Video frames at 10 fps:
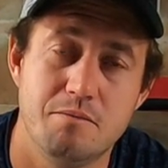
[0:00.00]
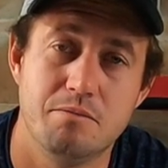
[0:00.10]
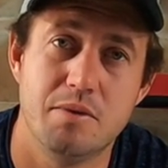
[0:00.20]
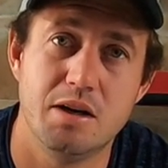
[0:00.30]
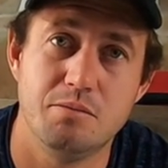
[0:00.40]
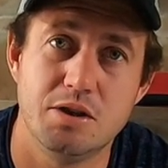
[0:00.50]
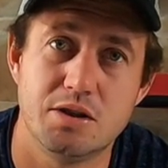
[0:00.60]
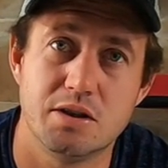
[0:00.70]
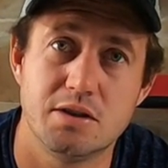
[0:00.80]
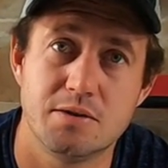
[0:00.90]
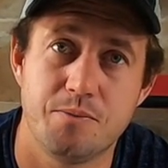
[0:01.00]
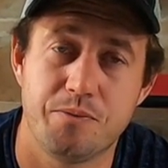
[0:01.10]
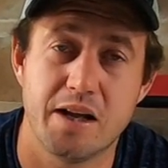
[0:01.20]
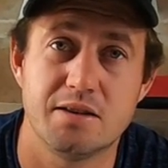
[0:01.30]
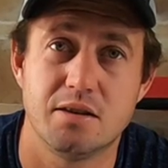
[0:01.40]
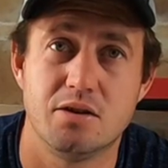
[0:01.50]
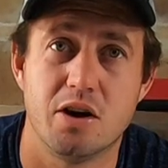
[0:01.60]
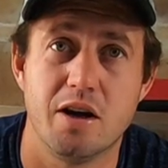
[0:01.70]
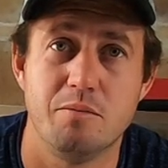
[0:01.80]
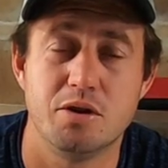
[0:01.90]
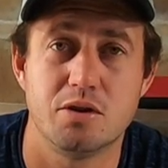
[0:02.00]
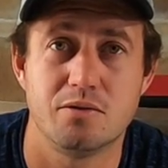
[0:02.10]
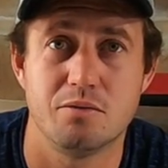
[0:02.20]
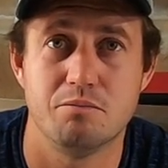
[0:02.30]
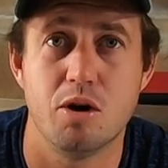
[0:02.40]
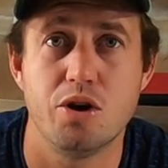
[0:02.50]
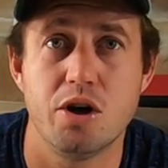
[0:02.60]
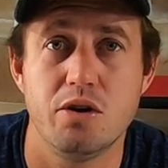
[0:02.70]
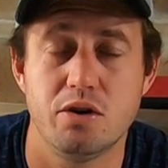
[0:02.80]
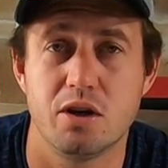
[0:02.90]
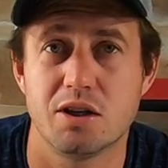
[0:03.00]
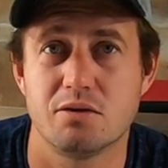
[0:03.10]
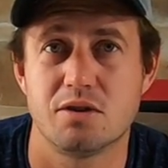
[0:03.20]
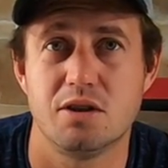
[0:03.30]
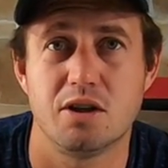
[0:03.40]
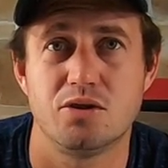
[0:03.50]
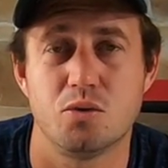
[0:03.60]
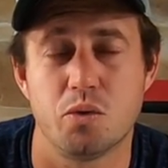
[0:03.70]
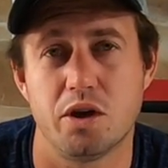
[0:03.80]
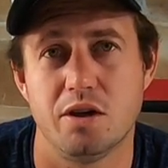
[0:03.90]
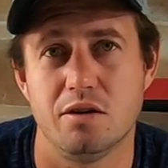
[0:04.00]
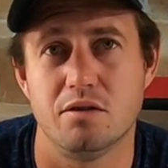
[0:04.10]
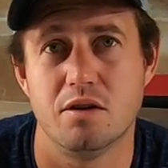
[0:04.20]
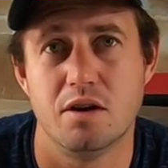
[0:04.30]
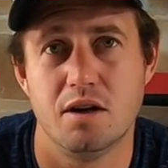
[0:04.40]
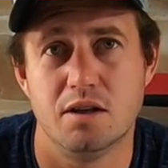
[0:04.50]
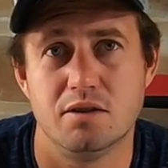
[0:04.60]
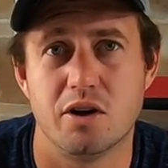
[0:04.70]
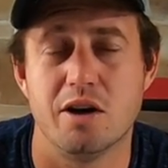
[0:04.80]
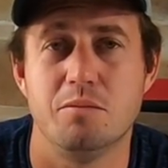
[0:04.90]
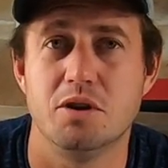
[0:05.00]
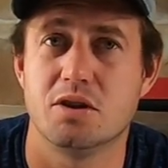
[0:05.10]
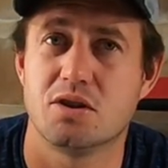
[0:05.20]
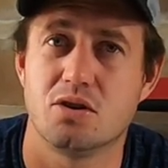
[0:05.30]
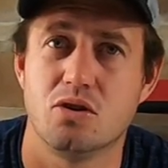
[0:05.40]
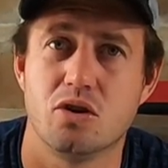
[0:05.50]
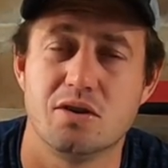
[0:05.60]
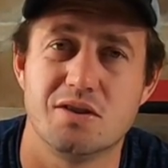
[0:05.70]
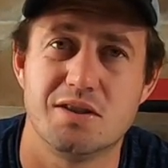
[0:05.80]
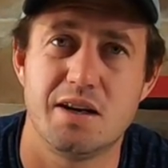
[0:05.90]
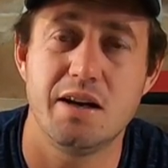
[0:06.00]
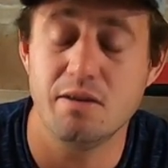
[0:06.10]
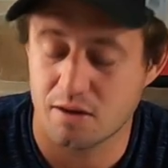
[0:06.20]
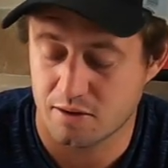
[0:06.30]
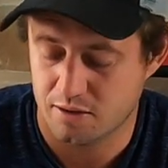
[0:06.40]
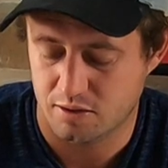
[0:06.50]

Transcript: millimeters that's the diameter of the mono you guys will see I talk in diameters and not in strength.